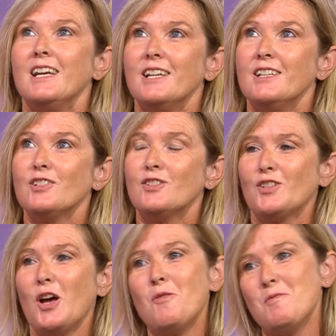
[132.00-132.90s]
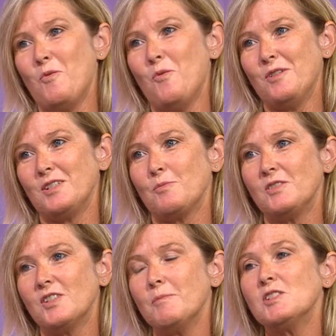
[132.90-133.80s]
it is so important
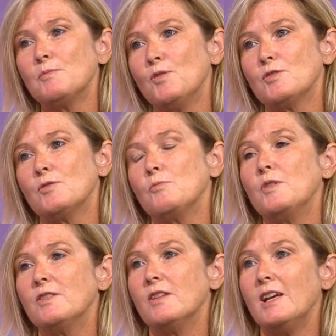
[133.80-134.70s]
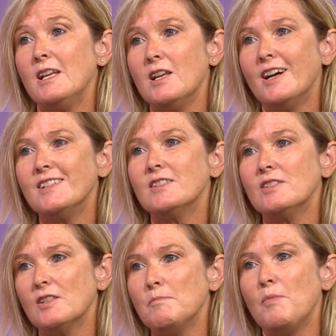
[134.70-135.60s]
when someone's booked with a
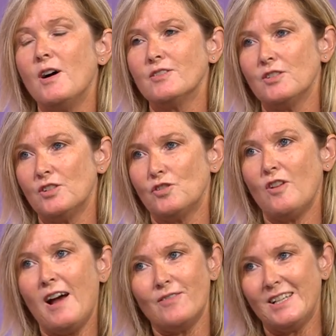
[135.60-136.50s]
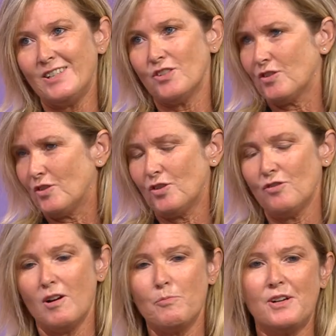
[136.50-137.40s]
licensed and bonded travel agent or
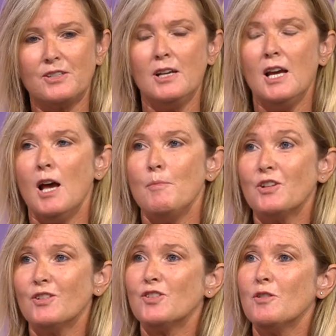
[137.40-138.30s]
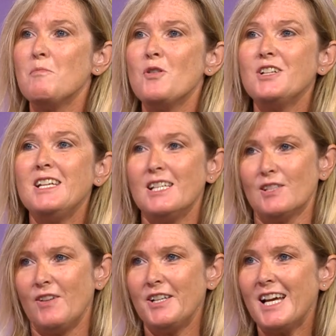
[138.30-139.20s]
tour operator, yeah, because their money
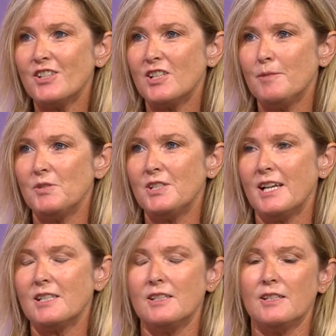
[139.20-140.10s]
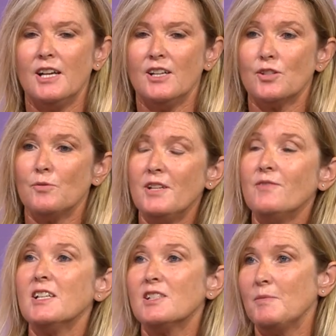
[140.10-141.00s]
is financially protected. So
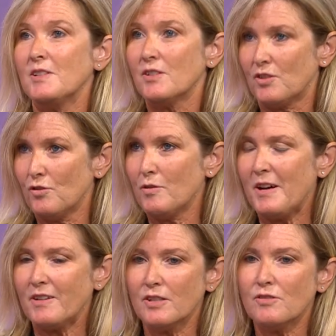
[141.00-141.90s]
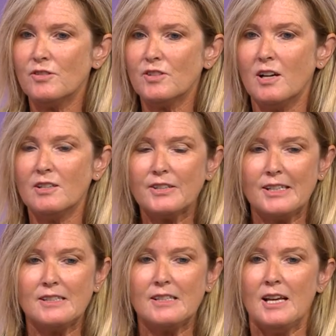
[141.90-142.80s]
even as a business, Tour America and Cruise
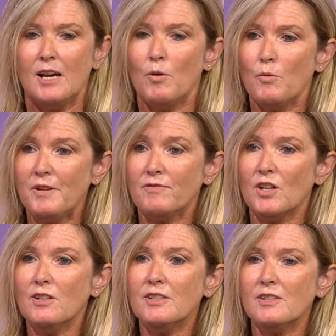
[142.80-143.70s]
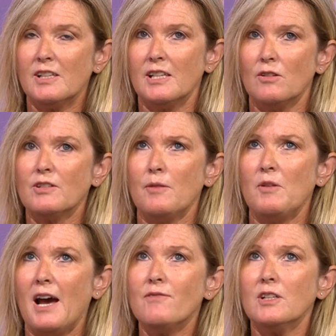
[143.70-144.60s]
Holidays, what we've done is saying, OK,
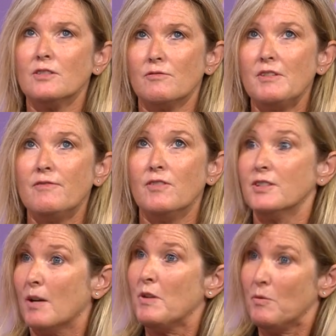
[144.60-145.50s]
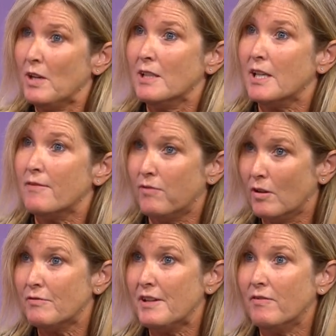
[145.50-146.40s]
we haven't got the refund, and we will give
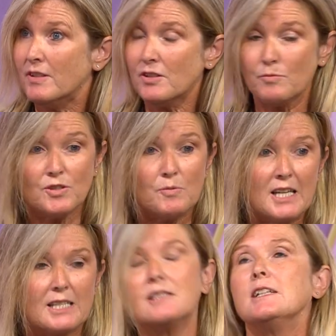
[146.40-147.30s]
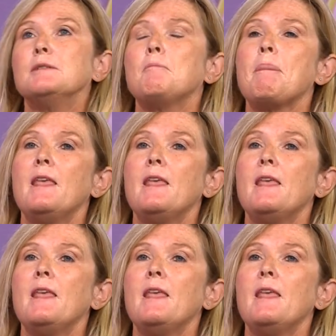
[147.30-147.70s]
full refunds once we get it in,